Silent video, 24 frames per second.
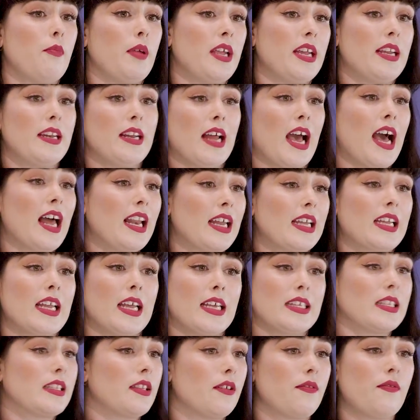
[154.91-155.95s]
been
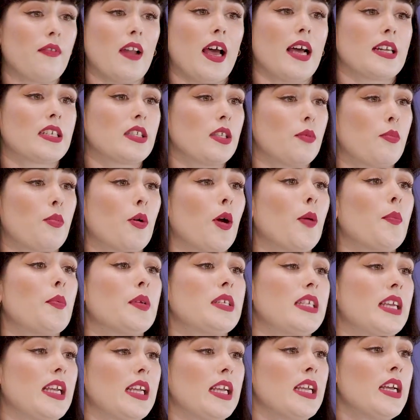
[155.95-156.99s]
allocated, the flat, the
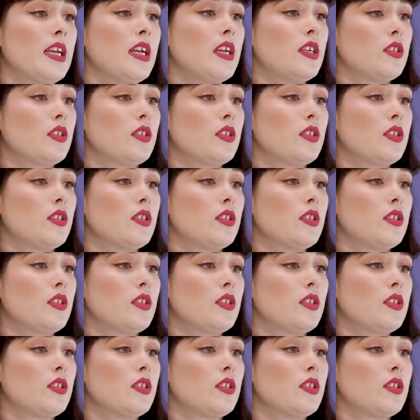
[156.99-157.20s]
property,